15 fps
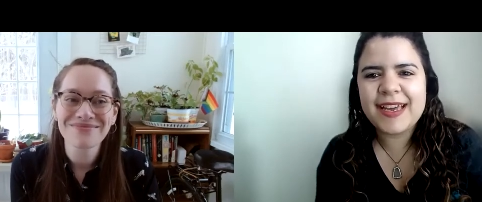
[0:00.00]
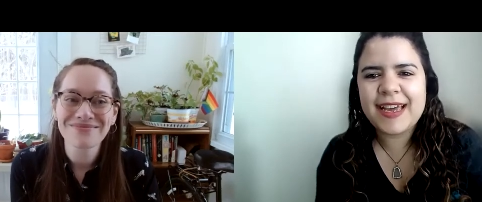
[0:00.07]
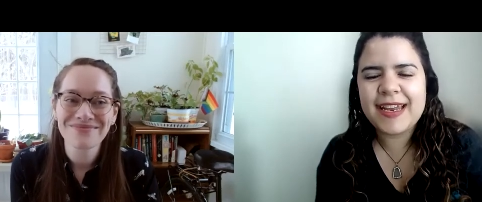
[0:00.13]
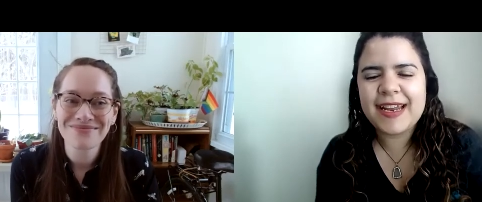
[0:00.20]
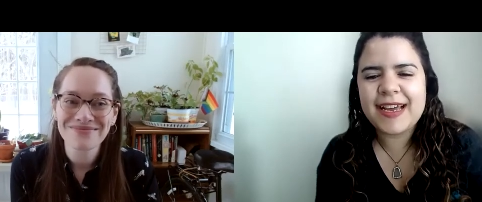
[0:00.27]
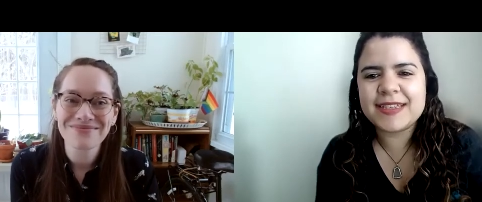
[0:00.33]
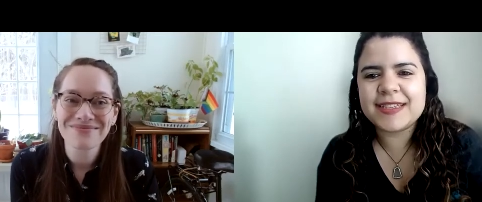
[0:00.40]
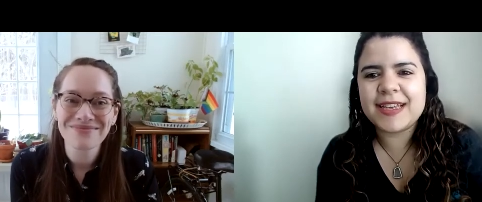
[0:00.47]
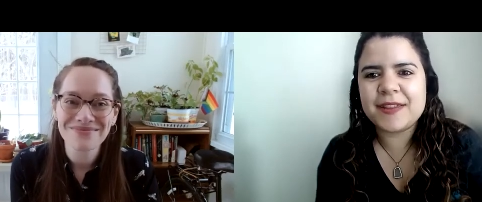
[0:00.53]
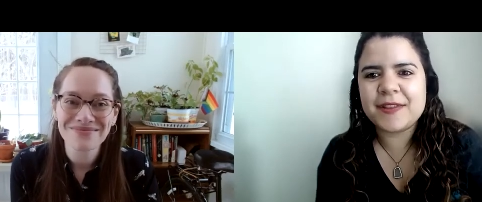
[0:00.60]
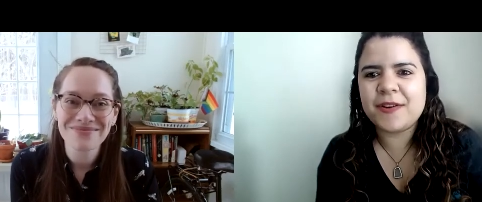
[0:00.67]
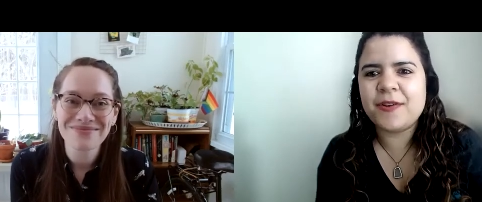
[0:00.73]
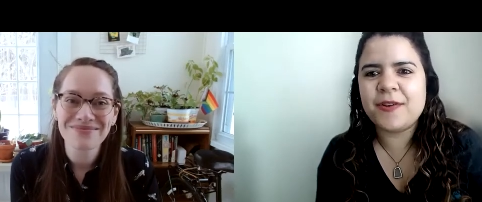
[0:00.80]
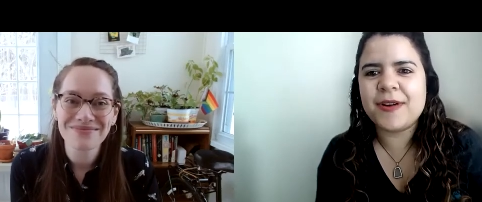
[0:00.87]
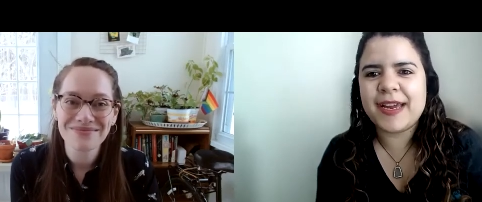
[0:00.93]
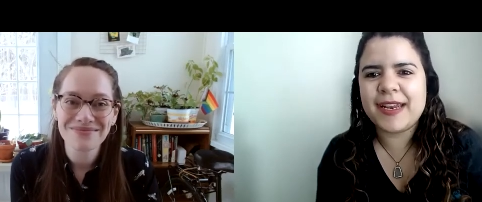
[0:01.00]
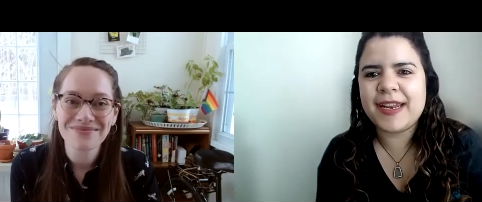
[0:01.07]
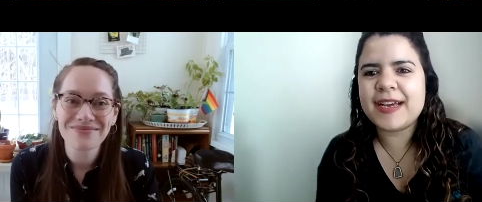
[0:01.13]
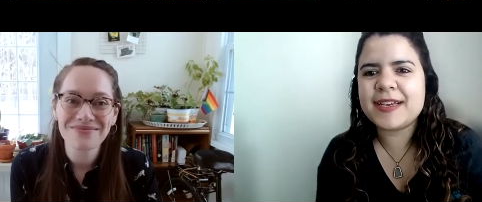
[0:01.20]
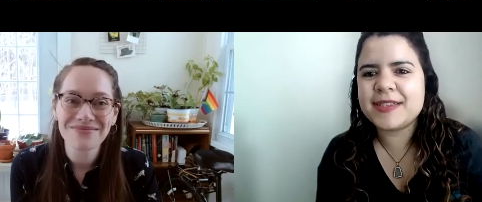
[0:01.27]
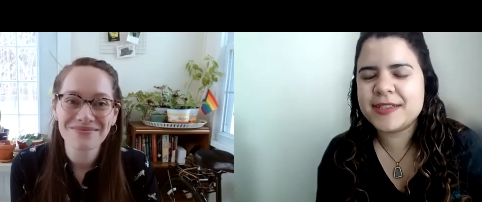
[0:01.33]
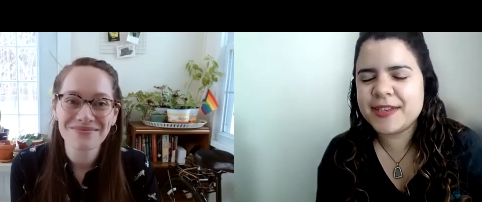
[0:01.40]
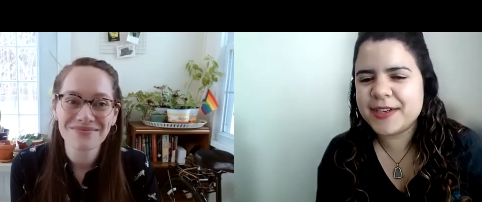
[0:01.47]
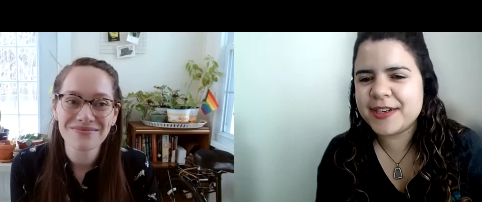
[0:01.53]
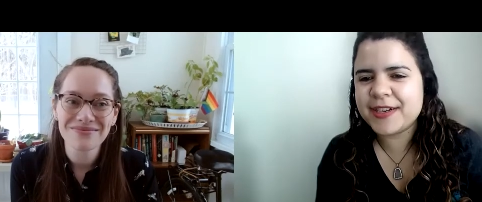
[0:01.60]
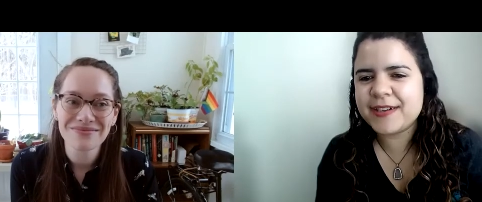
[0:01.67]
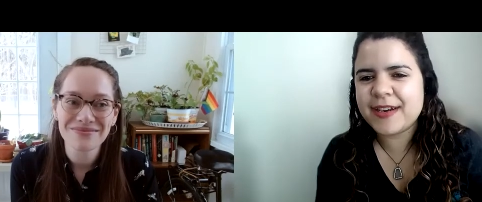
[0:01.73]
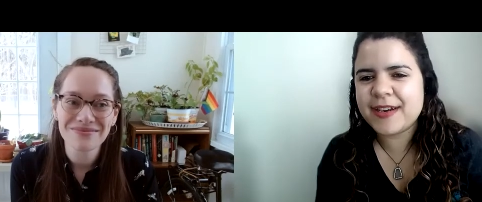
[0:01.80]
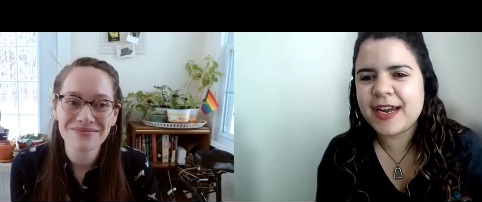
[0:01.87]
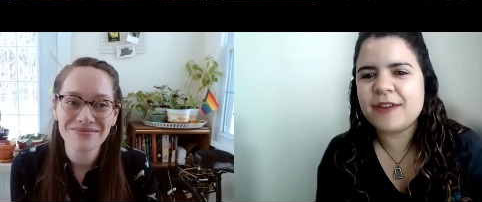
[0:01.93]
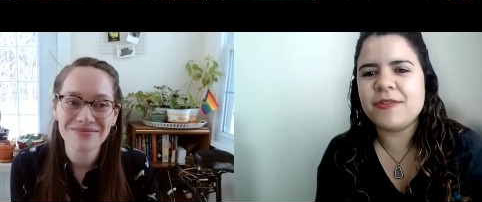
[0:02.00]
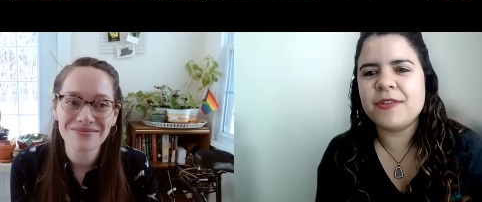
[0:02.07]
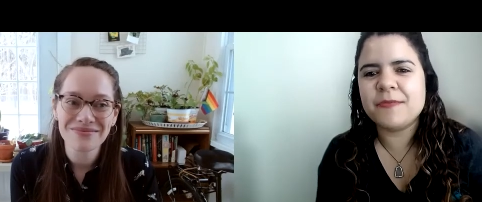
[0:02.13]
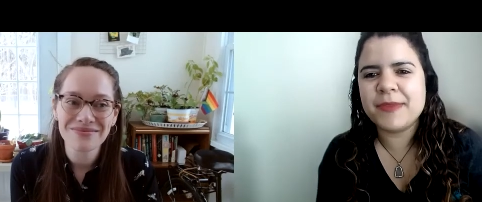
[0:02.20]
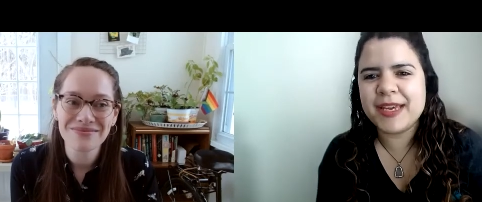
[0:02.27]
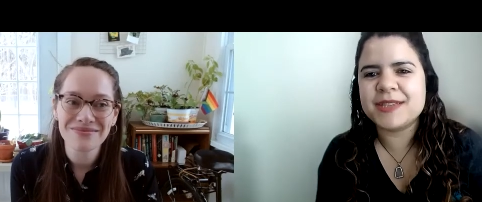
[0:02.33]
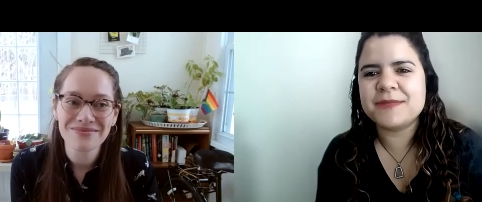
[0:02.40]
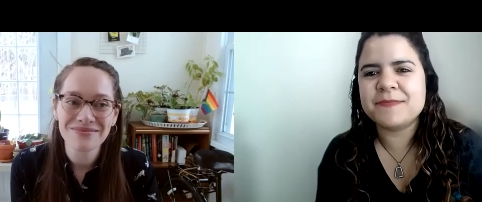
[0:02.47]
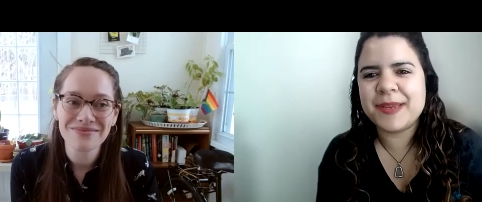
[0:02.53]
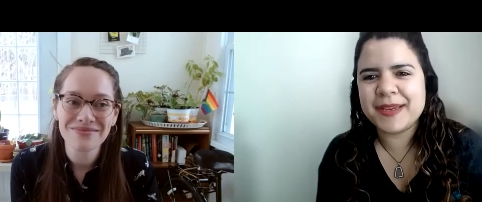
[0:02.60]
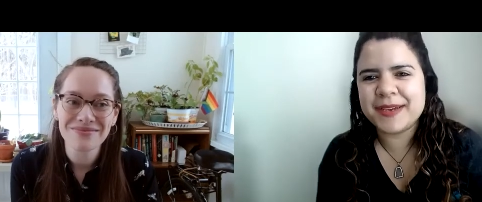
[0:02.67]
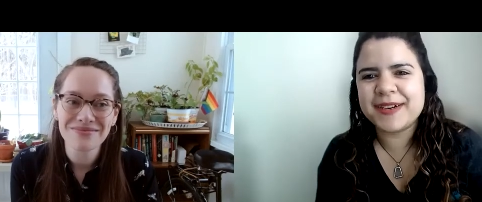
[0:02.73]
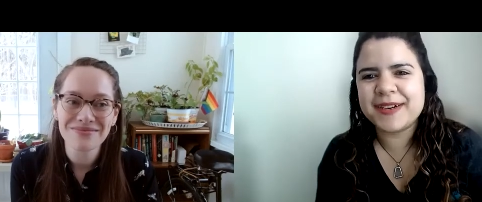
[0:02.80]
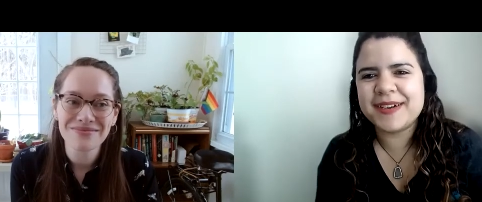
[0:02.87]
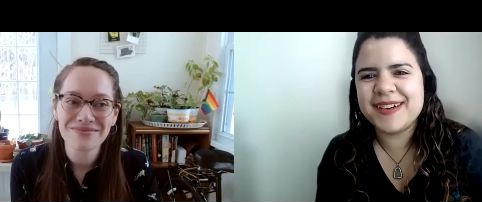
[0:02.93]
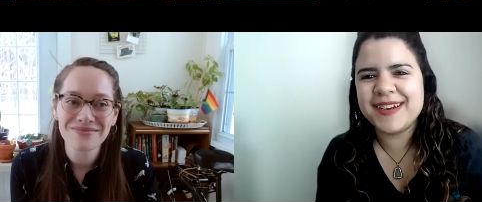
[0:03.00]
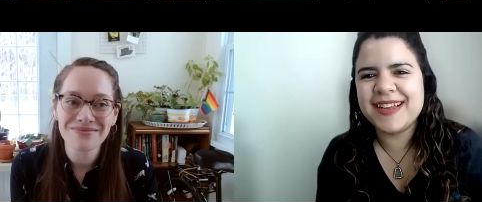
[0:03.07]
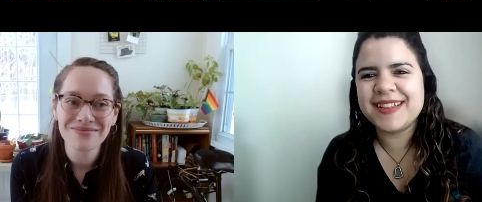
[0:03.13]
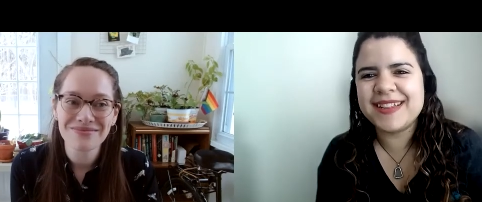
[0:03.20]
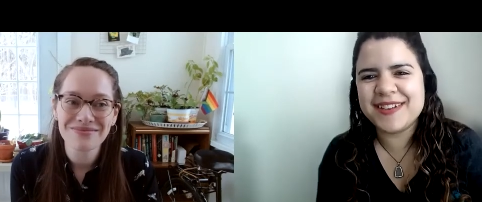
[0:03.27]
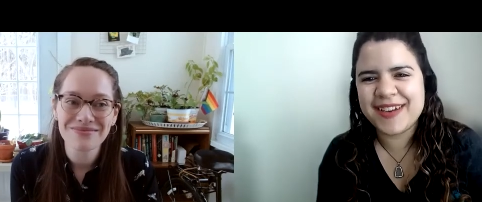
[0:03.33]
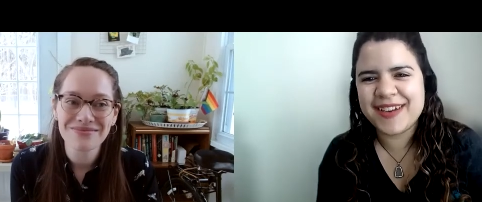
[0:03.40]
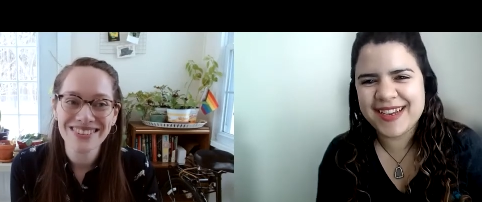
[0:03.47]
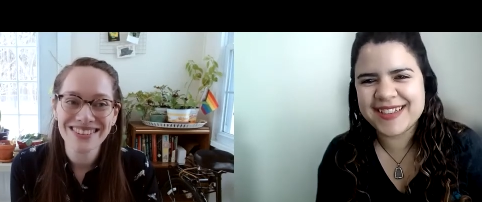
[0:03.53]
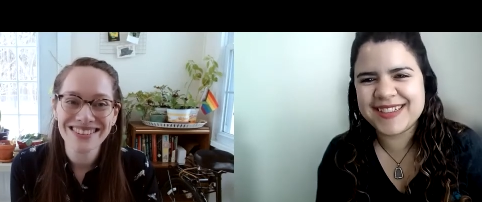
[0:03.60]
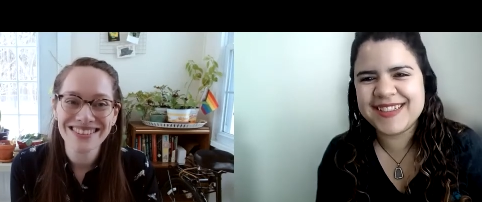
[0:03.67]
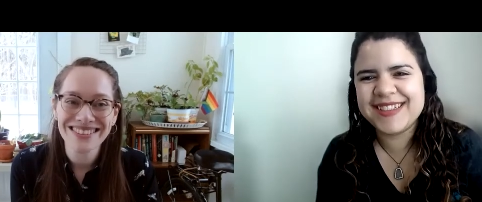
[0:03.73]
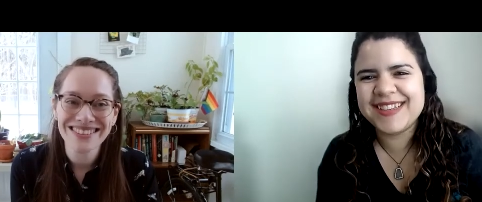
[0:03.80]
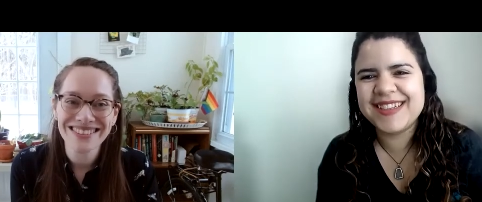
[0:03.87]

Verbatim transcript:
Speaker 1: And I said, okay, next year I will be a speaker at Connect.